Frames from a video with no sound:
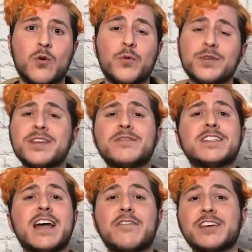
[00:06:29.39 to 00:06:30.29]
We only have to
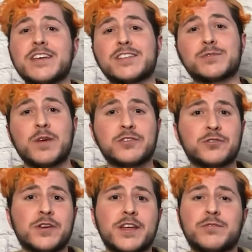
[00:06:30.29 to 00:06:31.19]
navigate this
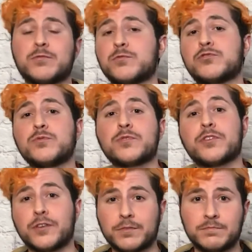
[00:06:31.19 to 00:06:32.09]
retrograde through June
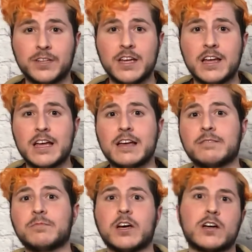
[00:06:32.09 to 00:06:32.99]
3rd.
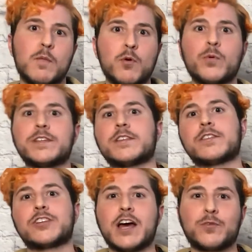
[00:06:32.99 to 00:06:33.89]
And a couple weeks of the
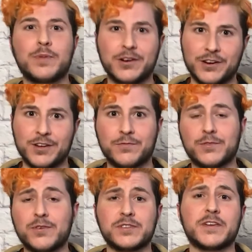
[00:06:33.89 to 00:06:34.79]
shadow period for
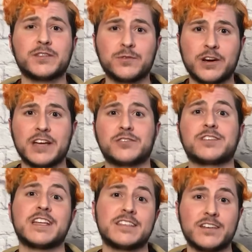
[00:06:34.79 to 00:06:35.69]
those of us who are extra
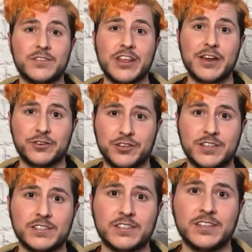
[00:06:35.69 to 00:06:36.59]
sensitive to the
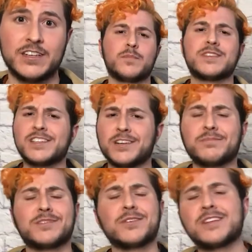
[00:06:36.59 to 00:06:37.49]
energies. But still,
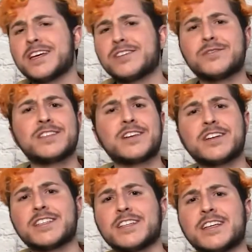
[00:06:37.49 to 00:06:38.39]
don't take it too
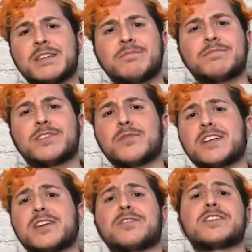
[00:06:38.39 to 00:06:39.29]
seriously. Don't
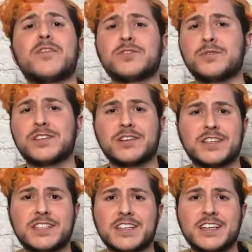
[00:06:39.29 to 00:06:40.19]
take yourself too
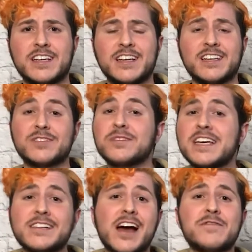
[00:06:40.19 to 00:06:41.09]
seriously. Don't
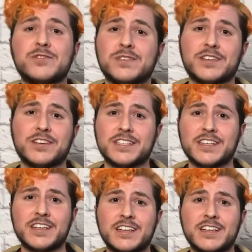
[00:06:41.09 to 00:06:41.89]
take life too seriously.